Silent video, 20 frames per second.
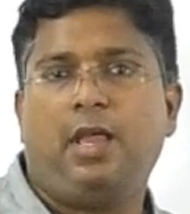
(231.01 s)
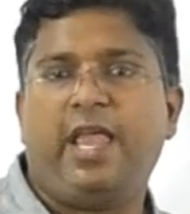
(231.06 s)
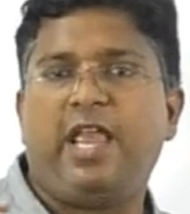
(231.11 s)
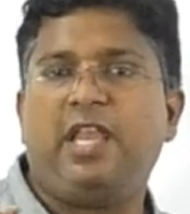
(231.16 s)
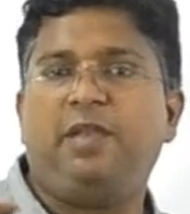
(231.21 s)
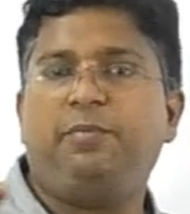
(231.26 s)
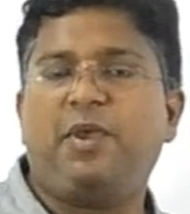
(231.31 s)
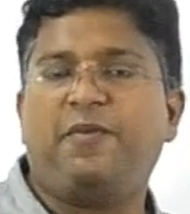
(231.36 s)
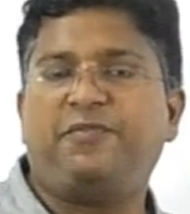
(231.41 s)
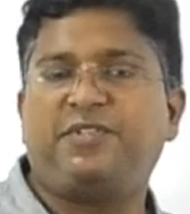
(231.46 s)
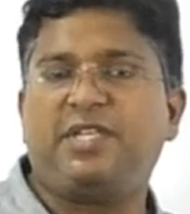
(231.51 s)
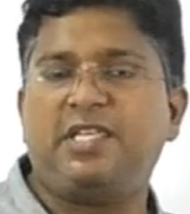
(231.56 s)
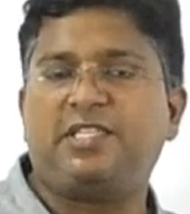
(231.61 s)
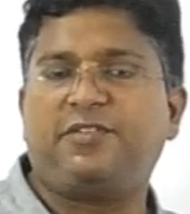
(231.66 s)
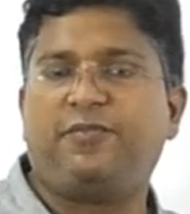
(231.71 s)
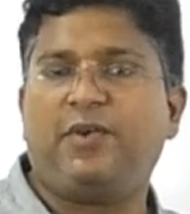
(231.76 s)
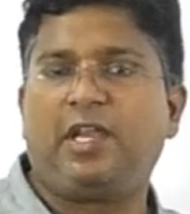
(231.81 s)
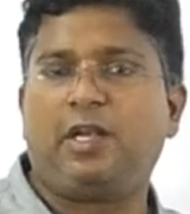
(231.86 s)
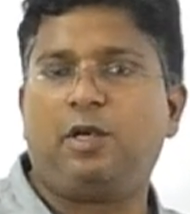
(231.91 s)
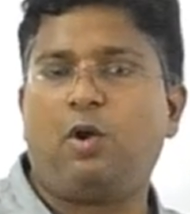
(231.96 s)

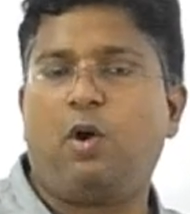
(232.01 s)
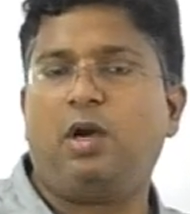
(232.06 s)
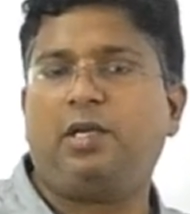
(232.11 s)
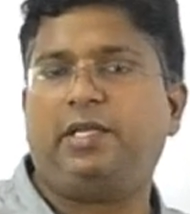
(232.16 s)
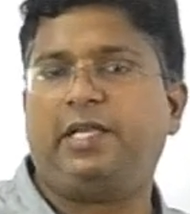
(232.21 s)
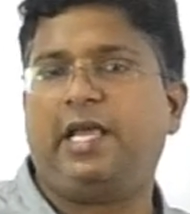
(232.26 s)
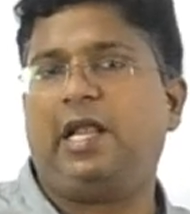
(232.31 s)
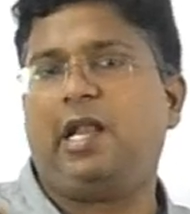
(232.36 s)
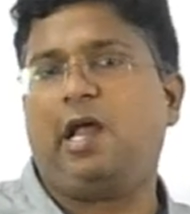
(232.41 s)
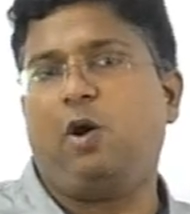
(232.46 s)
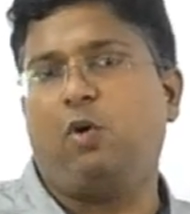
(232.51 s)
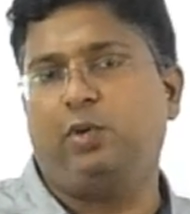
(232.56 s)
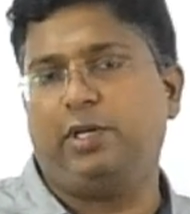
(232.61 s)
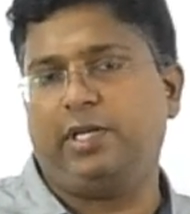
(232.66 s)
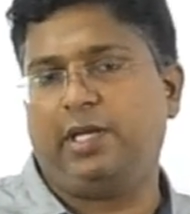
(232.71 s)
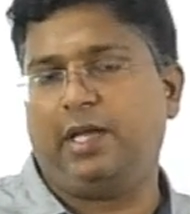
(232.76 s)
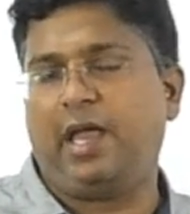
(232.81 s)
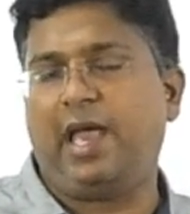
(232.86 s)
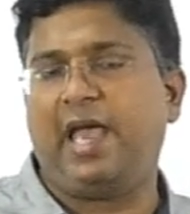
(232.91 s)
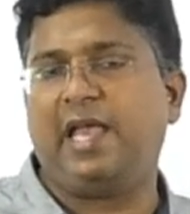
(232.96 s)
NBFCs were not
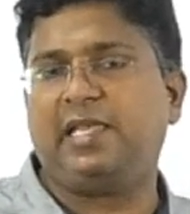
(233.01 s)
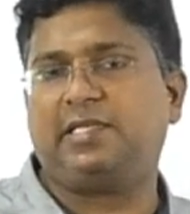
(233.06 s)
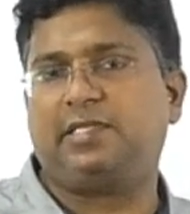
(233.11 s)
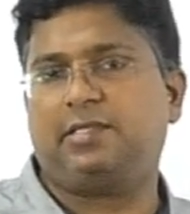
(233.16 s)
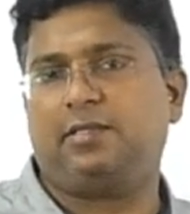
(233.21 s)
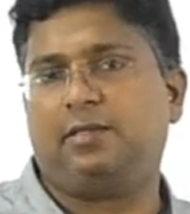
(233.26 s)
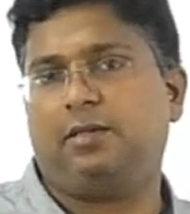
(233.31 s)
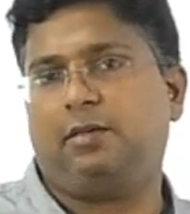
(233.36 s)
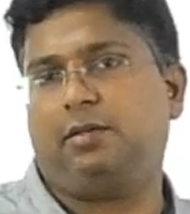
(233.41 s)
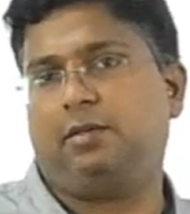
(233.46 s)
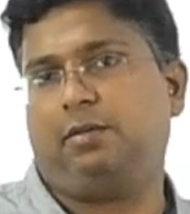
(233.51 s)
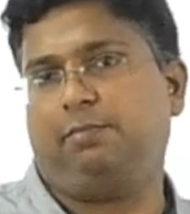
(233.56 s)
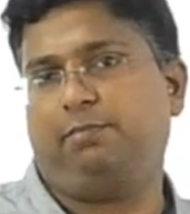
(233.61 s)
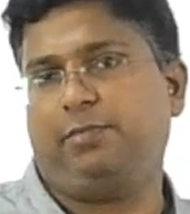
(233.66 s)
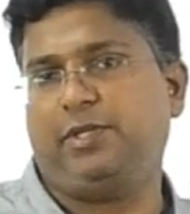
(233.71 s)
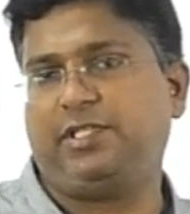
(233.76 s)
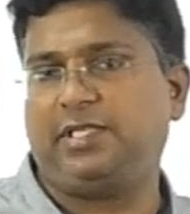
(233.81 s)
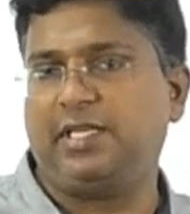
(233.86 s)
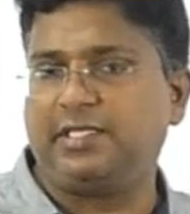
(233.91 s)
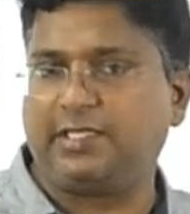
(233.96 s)
allowed as
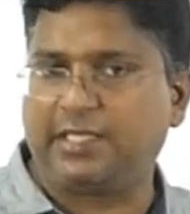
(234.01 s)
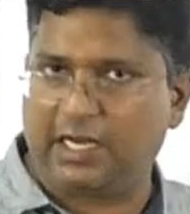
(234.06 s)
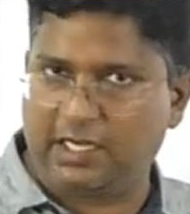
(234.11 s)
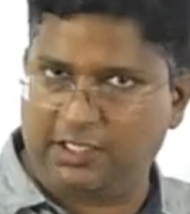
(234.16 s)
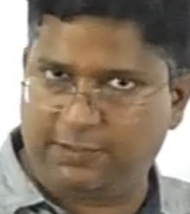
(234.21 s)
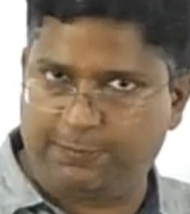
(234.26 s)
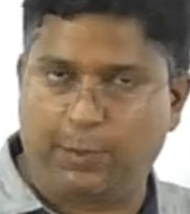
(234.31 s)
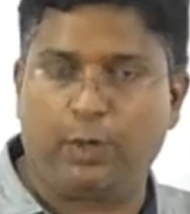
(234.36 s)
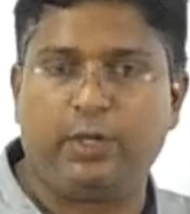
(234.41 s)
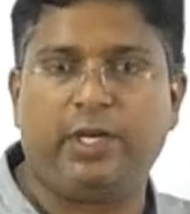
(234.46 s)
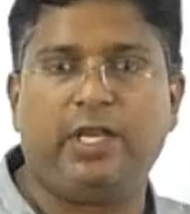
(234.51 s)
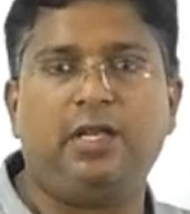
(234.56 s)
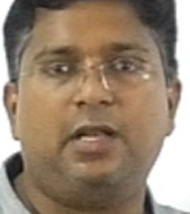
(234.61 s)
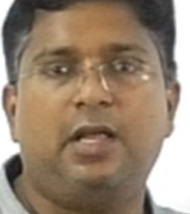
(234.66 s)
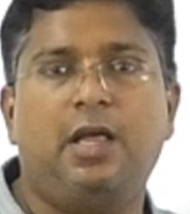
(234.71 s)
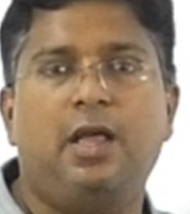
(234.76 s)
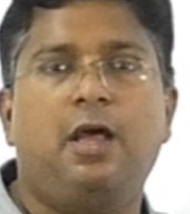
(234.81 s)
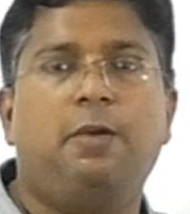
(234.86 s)
business correspondent,